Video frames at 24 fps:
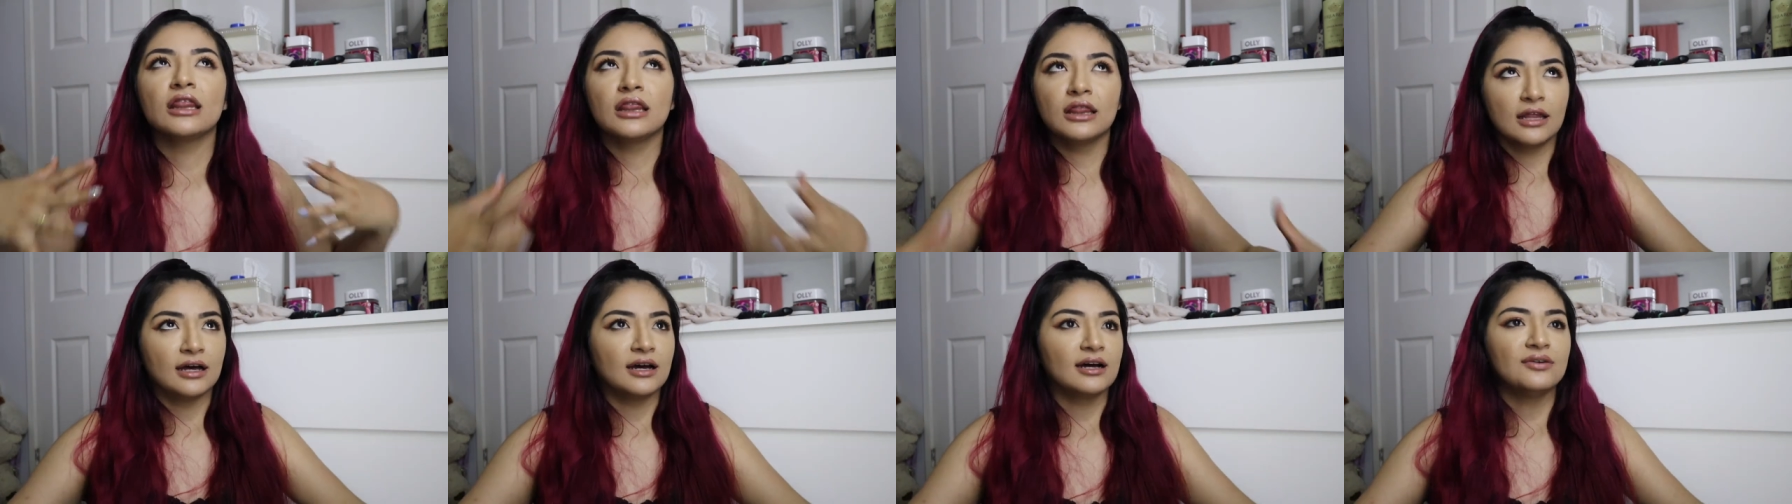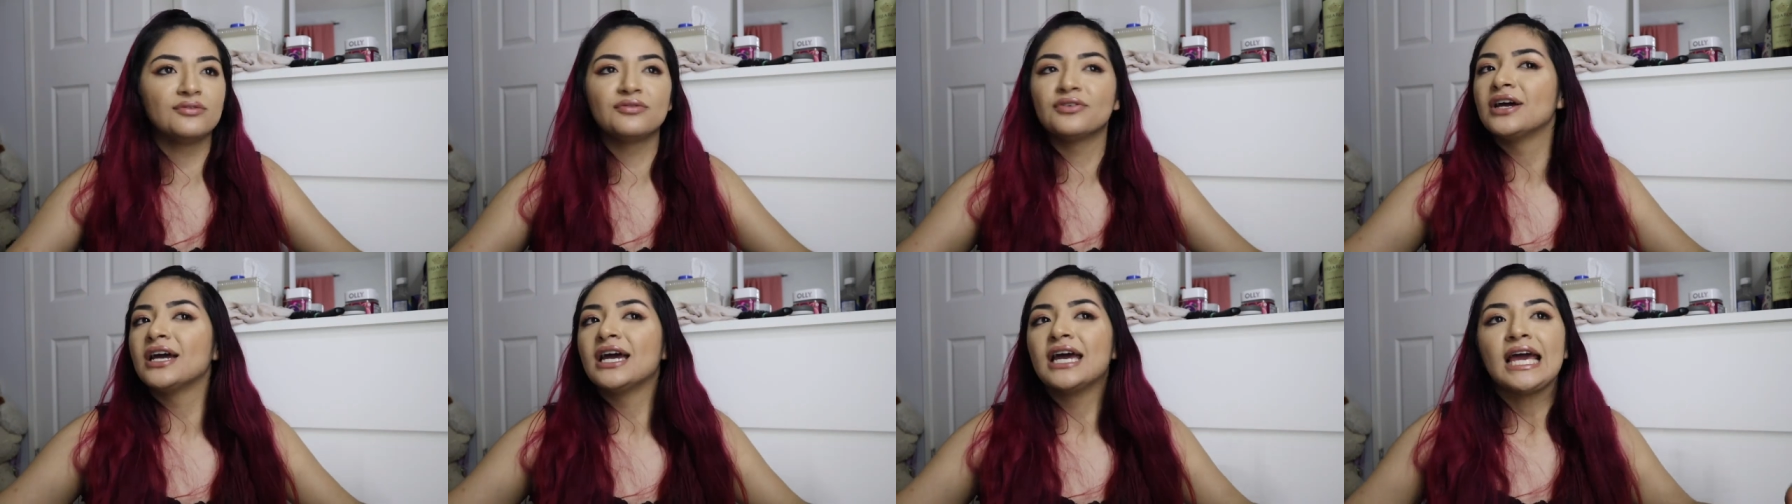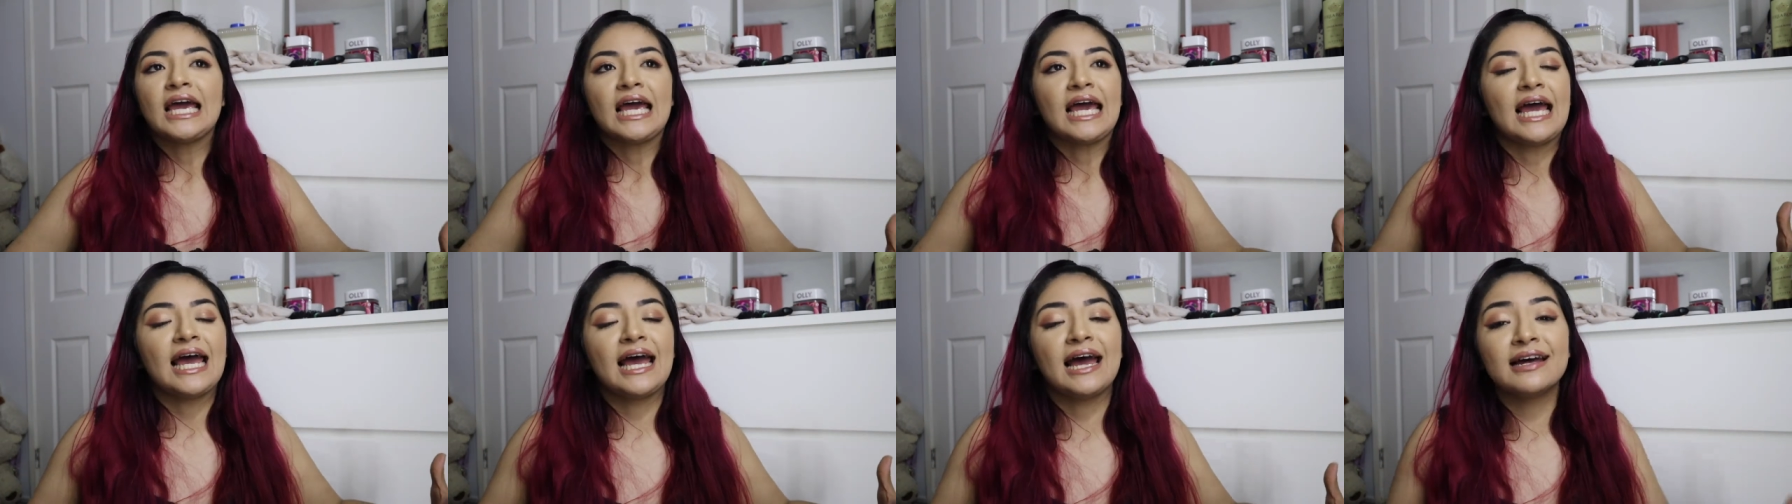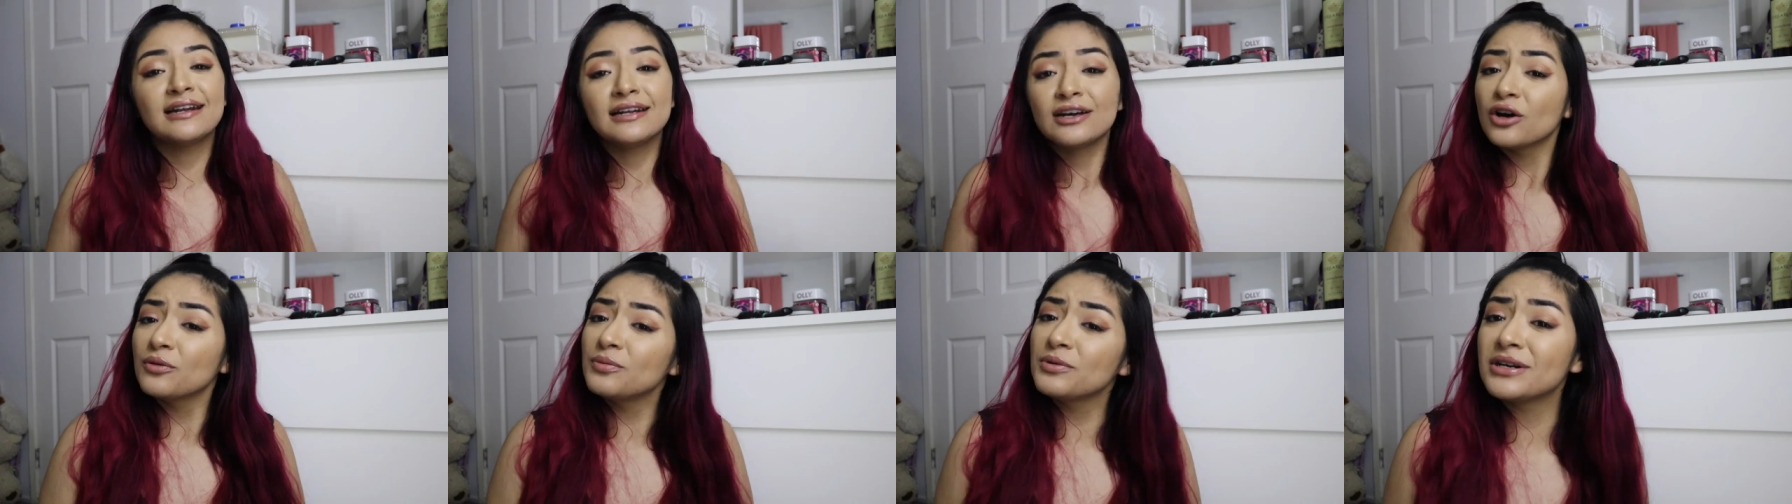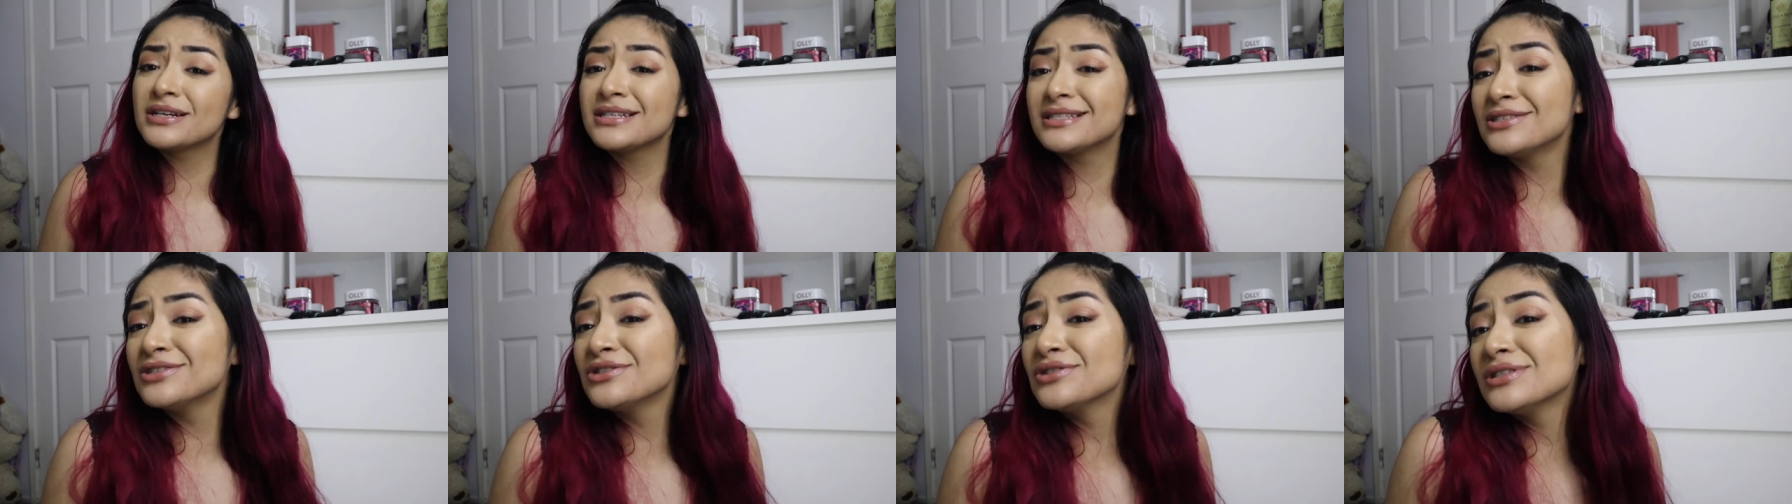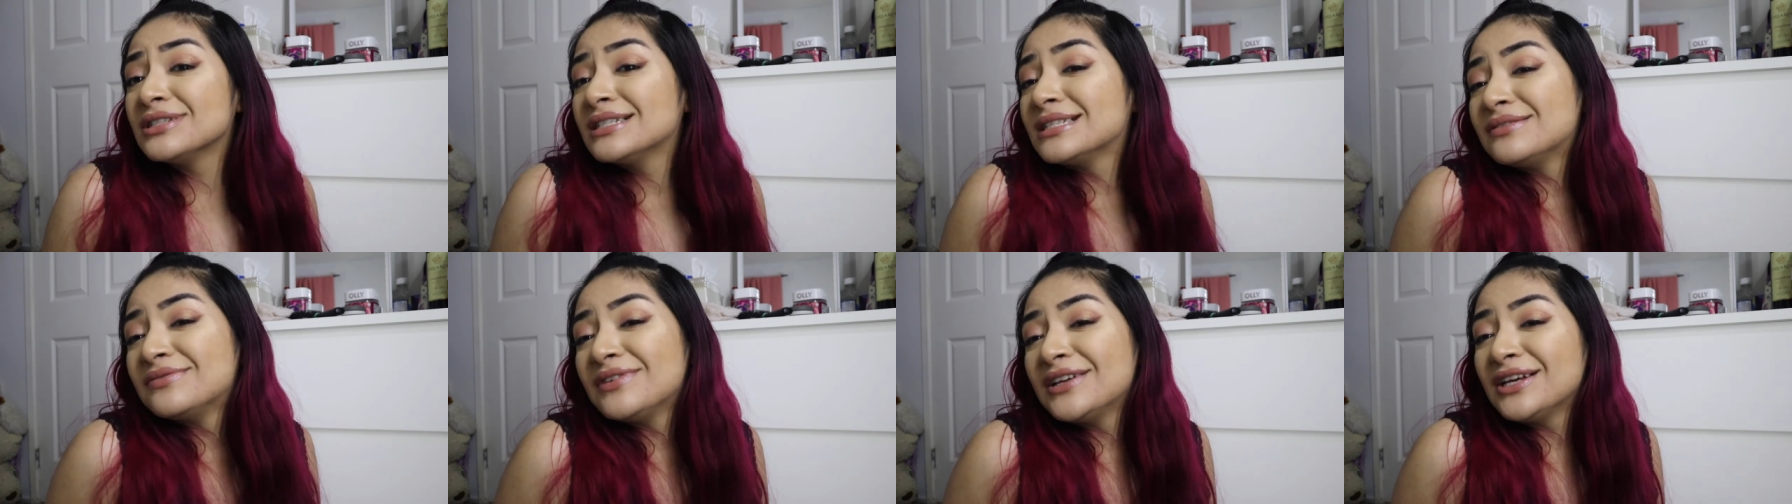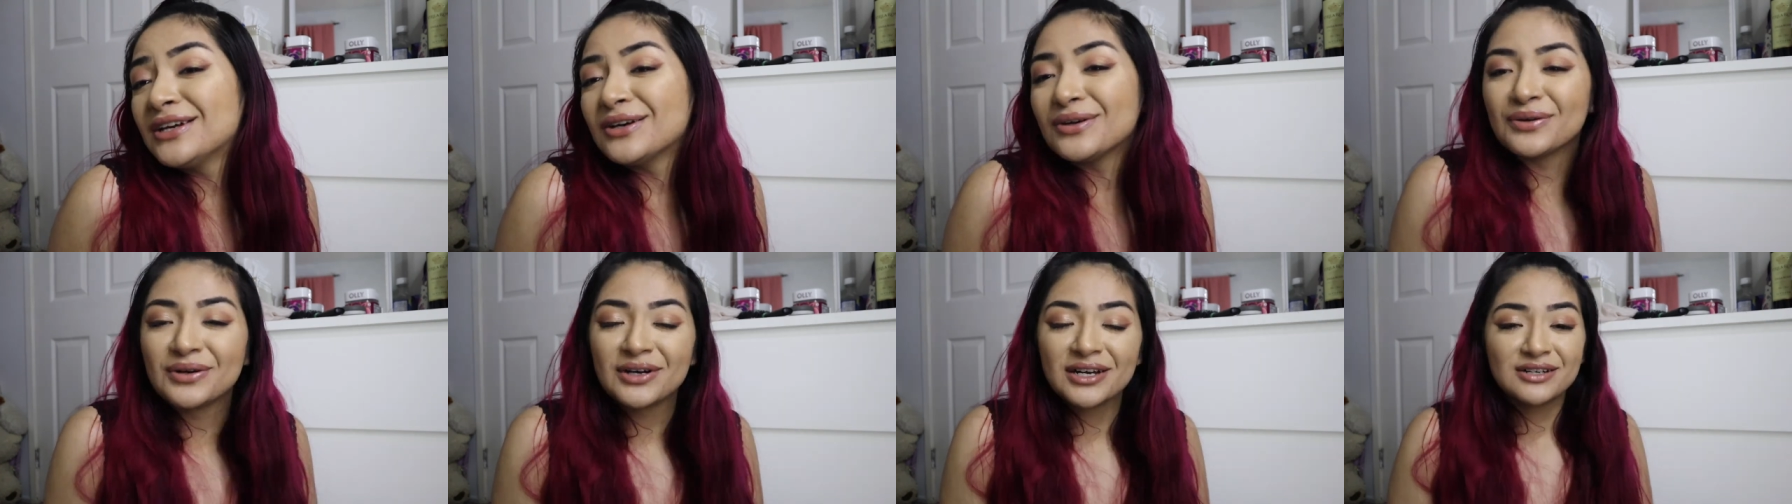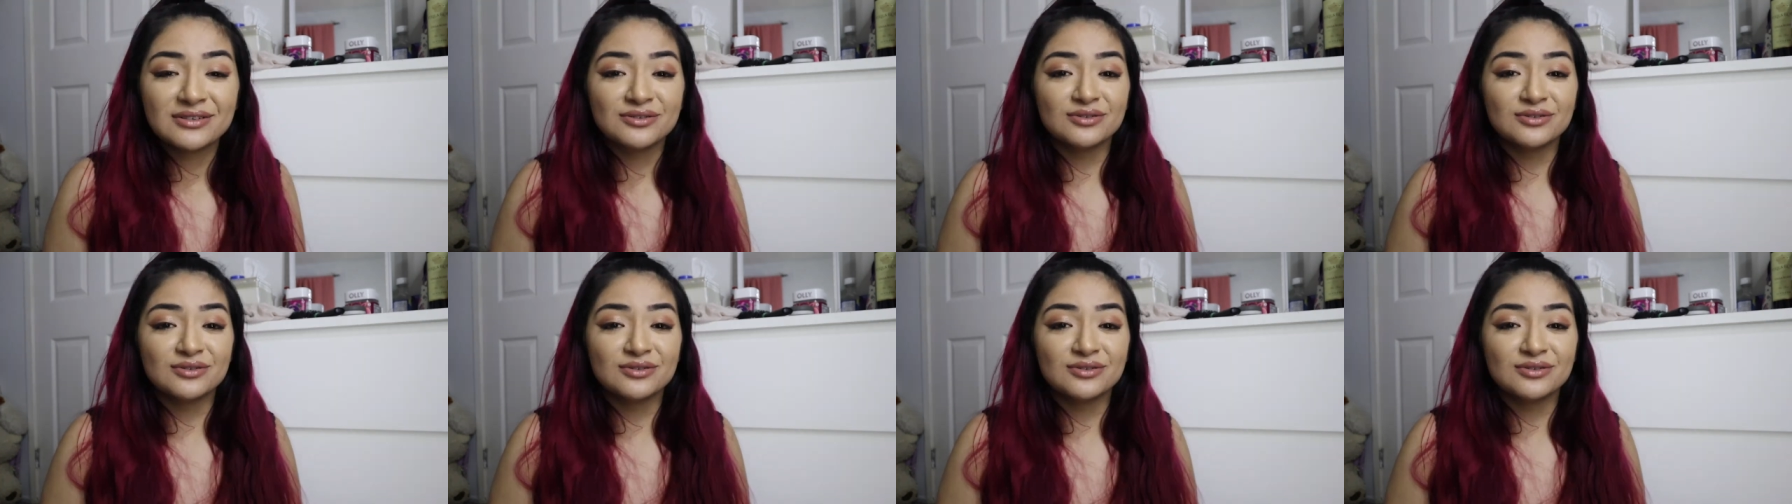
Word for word: love and I hope you guys enjoy this video.